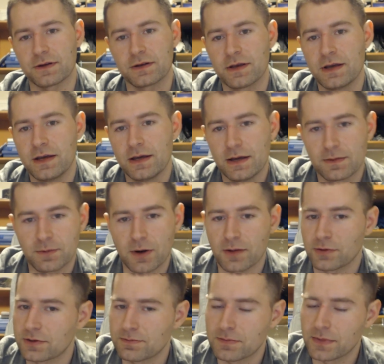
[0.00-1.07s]
effort,
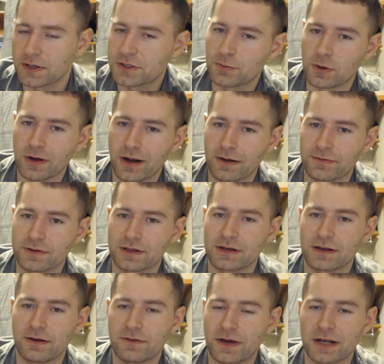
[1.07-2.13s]
probably much more effort
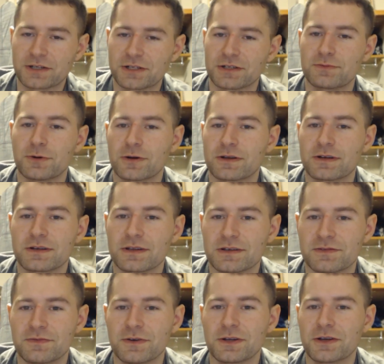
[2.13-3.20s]
than I've actually put into
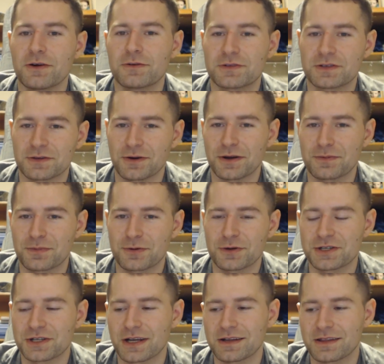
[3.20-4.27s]
this video, so I
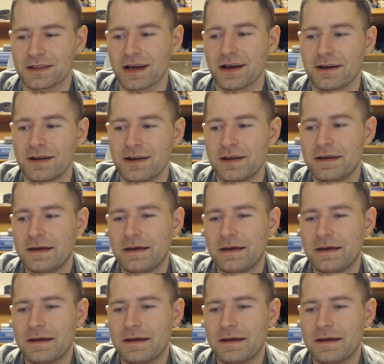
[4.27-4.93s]
appreciate that.